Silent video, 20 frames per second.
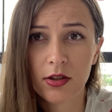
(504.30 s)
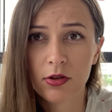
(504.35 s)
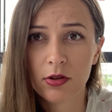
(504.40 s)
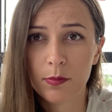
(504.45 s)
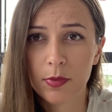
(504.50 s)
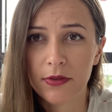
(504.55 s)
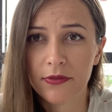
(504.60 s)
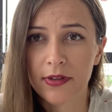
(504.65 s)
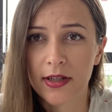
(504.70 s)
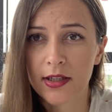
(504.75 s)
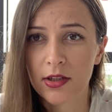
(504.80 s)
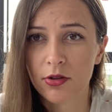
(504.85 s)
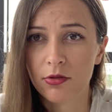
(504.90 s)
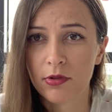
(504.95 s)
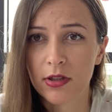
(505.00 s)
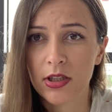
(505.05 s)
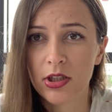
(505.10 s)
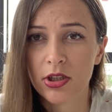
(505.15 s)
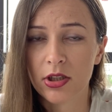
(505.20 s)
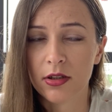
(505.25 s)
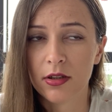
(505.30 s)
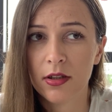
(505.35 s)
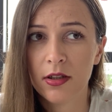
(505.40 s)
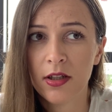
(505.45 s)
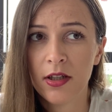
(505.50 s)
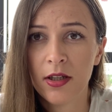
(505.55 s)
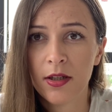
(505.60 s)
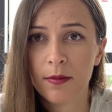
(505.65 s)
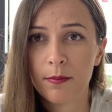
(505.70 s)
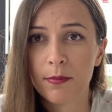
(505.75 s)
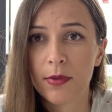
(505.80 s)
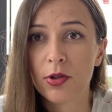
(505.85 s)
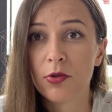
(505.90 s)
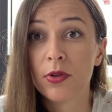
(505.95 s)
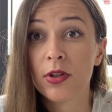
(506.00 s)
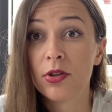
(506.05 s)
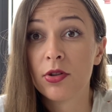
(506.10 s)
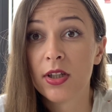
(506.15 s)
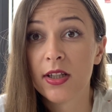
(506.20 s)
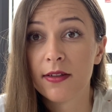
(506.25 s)
will be fluctuation. But
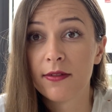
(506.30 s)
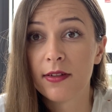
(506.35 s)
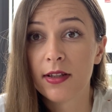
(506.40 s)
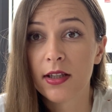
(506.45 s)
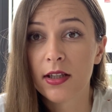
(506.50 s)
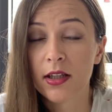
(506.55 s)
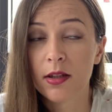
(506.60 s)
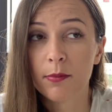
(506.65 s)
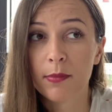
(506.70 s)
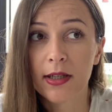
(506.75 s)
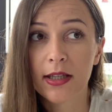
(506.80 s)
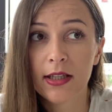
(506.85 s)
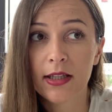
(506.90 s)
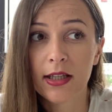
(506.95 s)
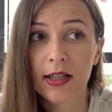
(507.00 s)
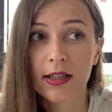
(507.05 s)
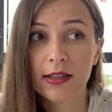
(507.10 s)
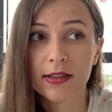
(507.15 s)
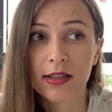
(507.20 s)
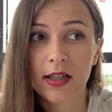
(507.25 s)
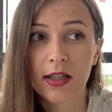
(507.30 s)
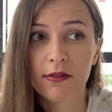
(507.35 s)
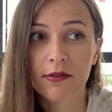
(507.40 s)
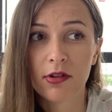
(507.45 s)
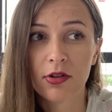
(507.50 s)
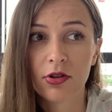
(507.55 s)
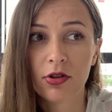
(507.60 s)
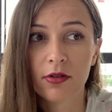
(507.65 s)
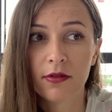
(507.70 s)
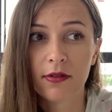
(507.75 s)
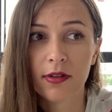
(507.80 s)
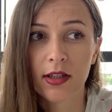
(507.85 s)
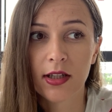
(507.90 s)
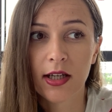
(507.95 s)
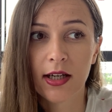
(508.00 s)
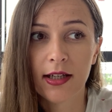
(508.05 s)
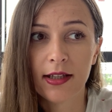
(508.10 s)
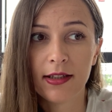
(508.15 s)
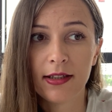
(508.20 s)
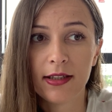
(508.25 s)
when you have, like in my case, I have a lot of
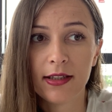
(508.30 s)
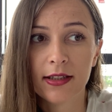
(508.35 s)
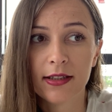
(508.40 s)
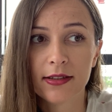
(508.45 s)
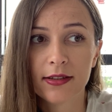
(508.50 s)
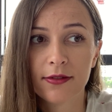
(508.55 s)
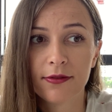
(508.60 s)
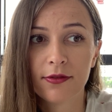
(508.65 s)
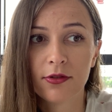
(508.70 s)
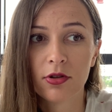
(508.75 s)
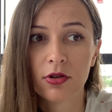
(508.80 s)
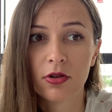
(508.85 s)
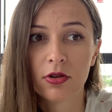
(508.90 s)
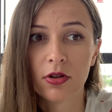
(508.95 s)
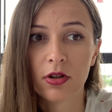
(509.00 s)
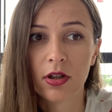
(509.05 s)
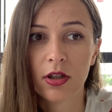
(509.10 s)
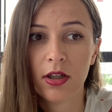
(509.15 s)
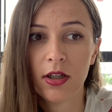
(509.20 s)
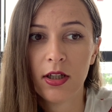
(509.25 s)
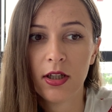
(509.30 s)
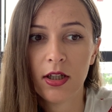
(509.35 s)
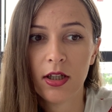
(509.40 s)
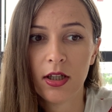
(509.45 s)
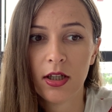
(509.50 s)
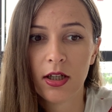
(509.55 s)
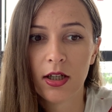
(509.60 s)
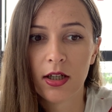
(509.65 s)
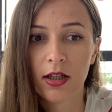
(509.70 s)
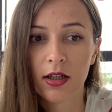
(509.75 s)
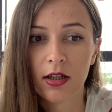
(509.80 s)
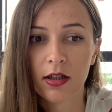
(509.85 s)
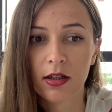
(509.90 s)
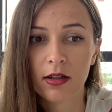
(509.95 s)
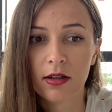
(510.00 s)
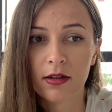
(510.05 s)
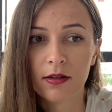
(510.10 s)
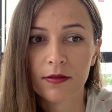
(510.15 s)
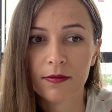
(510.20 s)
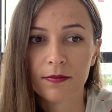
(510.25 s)
like ideas for
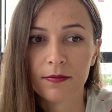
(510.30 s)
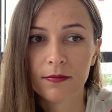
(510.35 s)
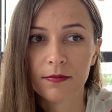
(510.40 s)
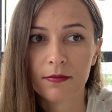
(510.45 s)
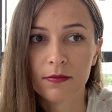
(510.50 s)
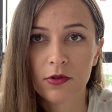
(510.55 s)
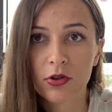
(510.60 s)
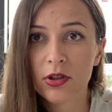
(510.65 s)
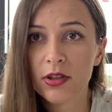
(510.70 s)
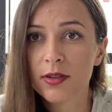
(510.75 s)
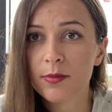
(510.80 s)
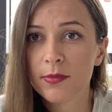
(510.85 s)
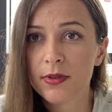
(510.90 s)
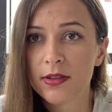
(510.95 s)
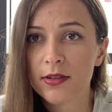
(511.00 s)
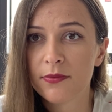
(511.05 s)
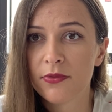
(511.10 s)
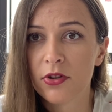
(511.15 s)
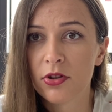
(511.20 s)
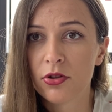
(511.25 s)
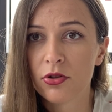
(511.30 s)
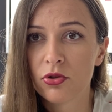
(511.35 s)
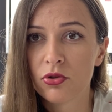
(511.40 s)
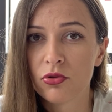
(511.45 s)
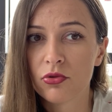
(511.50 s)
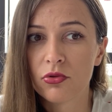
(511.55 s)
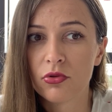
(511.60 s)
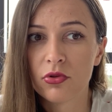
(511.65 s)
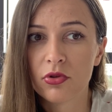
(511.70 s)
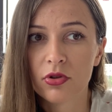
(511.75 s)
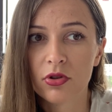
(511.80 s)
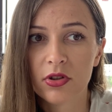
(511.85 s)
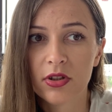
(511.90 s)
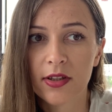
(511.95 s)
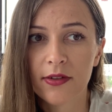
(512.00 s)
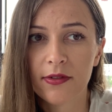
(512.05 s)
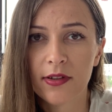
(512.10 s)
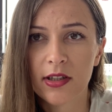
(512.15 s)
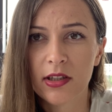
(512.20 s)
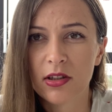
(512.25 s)
Christmas photo shoots or
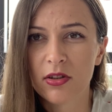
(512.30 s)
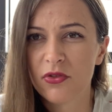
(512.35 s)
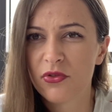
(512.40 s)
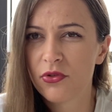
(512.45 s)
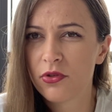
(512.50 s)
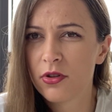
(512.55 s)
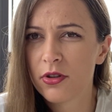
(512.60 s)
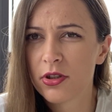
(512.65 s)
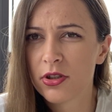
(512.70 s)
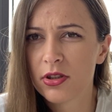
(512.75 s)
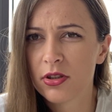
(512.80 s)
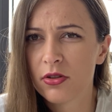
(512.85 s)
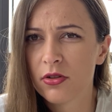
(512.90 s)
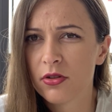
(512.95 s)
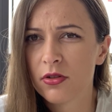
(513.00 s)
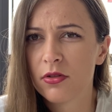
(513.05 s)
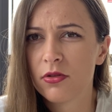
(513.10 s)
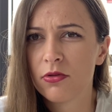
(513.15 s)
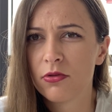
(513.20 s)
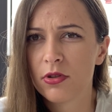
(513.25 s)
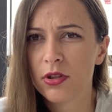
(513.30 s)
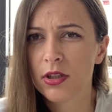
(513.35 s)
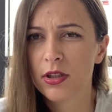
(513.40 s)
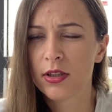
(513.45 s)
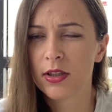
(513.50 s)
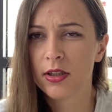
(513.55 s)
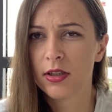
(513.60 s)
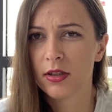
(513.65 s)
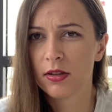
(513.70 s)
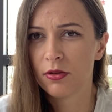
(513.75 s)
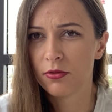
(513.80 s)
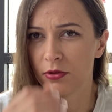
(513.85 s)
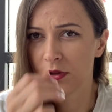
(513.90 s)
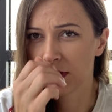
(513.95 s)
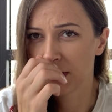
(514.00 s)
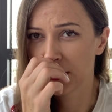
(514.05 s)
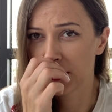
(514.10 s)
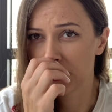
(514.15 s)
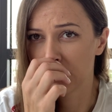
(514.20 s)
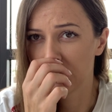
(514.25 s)
stuff like that. Of course, then during
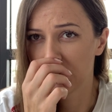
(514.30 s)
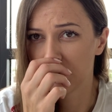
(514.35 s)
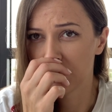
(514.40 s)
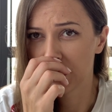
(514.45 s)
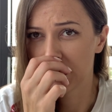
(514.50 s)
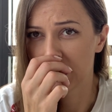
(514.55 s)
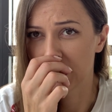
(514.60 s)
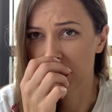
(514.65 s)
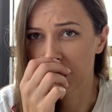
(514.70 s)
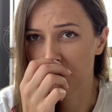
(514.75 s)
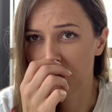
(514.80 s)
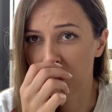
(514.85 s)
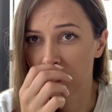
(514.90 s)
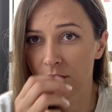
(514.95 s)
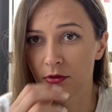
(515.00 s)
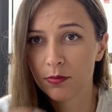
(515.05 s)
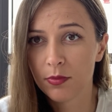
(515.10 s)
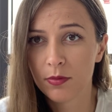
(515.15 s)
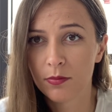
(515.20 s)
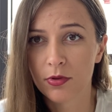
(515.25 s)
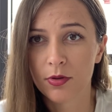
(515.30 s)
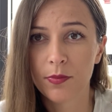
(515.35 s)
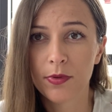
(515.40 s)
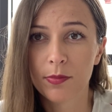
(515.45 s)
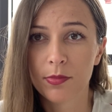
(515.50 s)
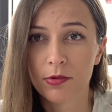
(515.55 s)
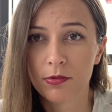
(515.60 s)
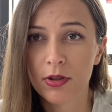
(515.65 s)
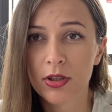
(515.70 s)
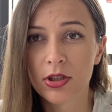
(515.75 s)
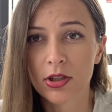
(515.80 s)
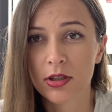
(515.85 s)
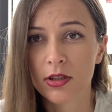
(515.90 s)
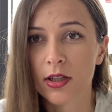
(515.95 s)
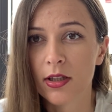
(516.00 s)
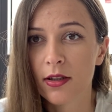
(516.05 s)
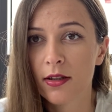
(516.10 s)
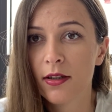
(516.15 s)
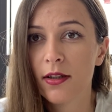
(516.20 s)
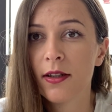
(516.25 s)
the Christmas time, there will be more people watching
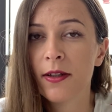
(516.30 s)
that.